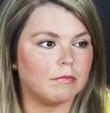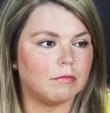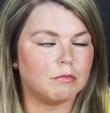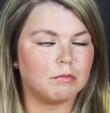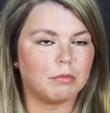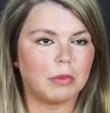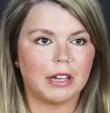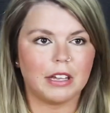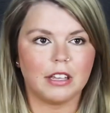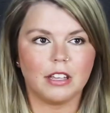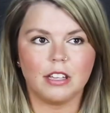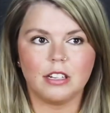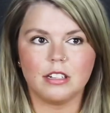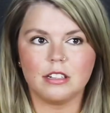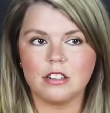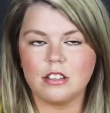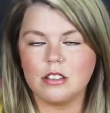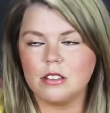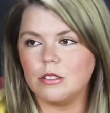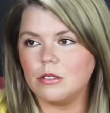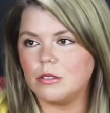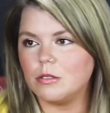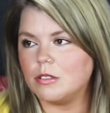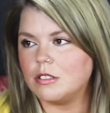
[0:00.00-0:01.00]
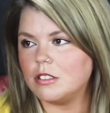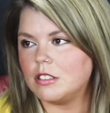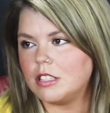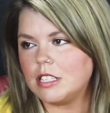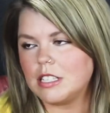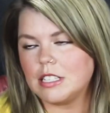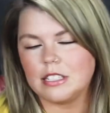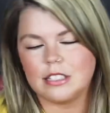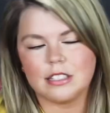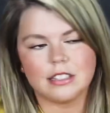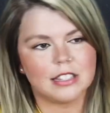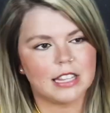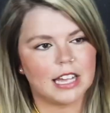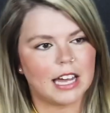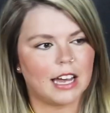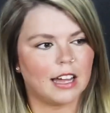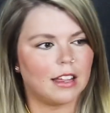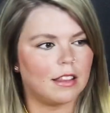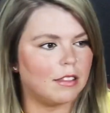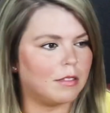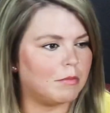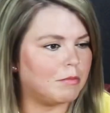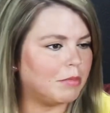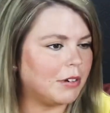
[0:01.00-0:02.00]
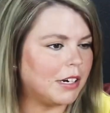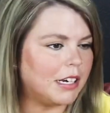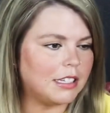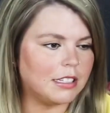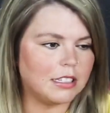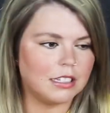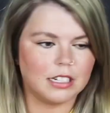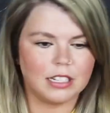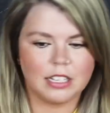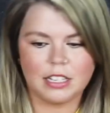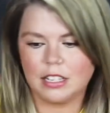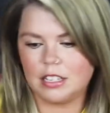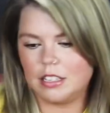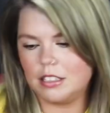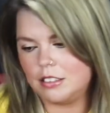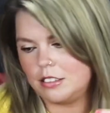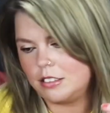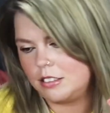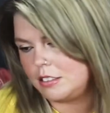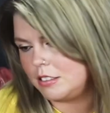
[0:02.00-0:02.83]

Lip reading: breaking news, this, that, president,